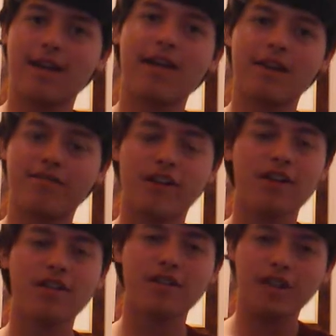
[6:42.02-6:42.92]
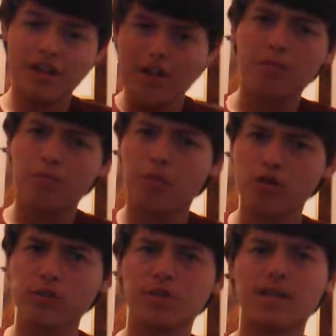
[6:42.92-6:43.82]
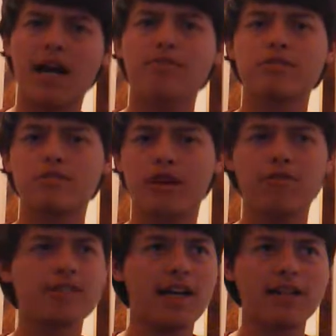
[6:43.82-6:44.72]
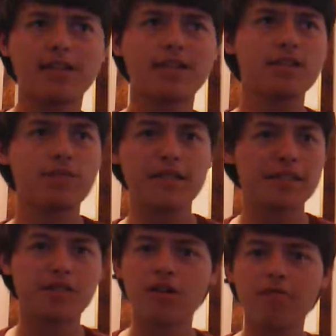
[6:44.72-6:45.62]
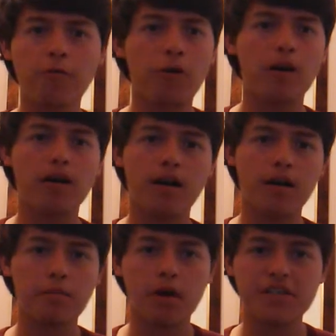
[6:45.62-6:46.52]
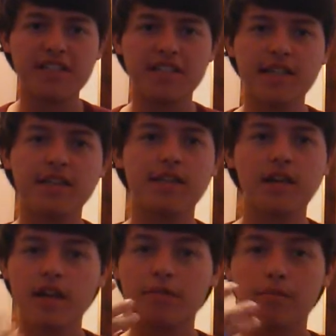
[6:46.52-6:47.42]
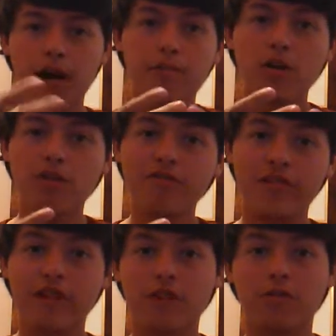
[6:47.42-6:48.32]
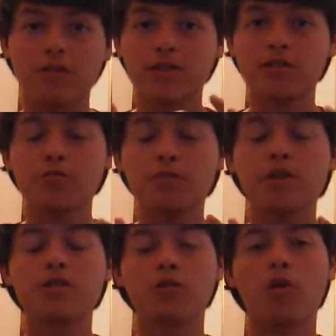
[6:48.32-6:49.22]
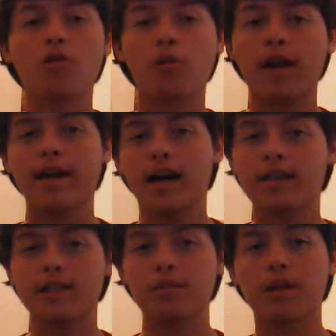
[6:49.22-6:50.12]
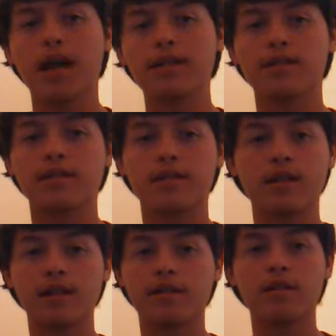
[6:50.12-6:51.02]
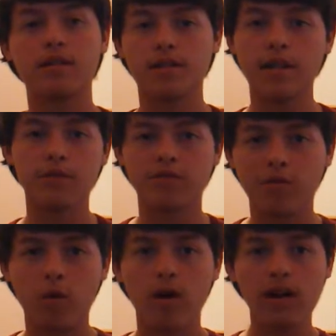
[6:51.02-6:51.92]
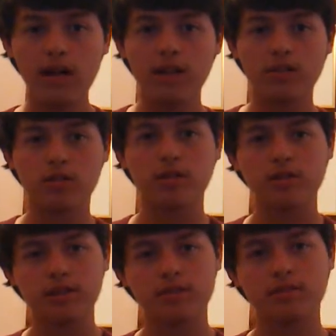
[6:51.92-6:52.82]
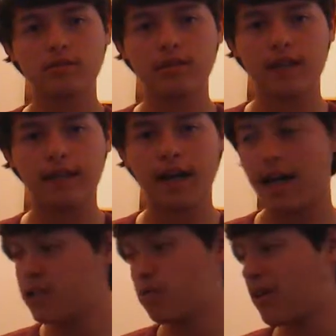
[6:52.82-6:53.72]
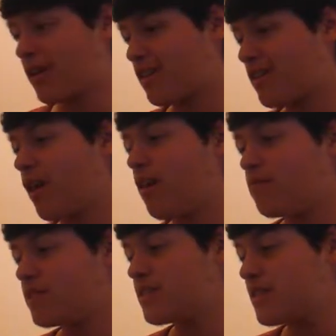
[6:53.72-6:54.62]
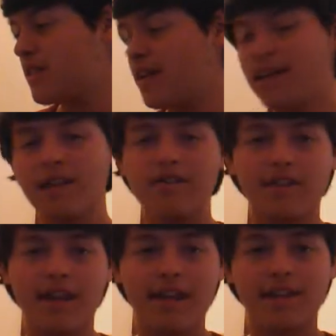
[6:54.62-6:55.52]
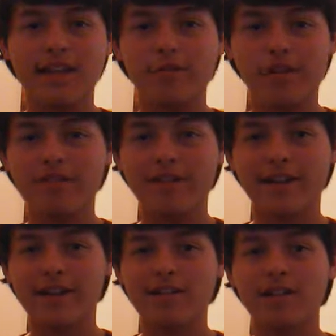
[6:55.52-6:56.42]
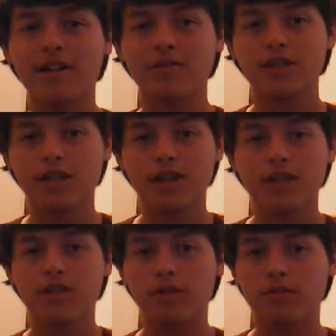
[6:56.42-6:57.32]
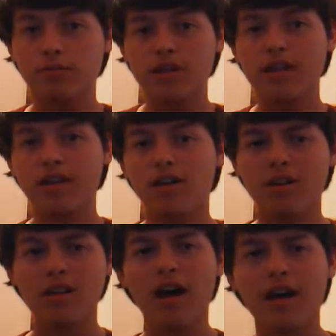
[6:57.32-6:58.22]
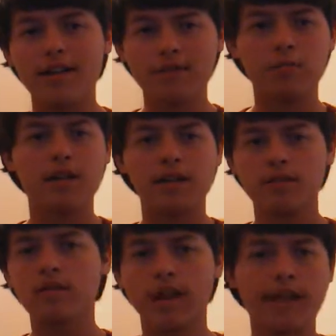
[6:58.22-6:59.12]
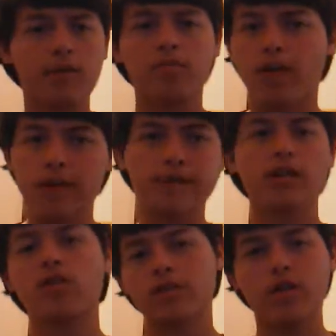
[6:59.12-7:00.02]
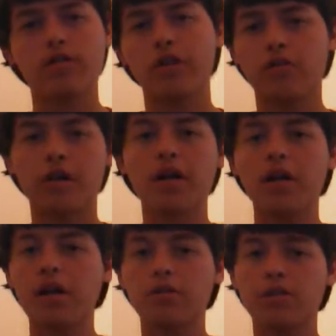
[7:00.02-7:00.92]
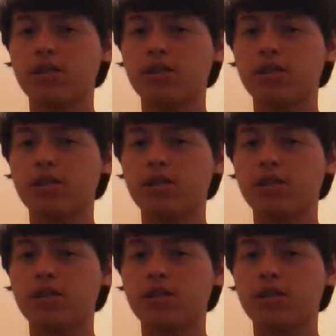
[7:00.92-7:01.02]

and fired multiple times. When I was at this recent Nerf war on March 18th, my middle finger was super sore when I got this blaster the day before. So it was like I had to wear gloves. Even then, they weren't very good gloves. So it really hurt a lot when I kept priming it over and over and over, which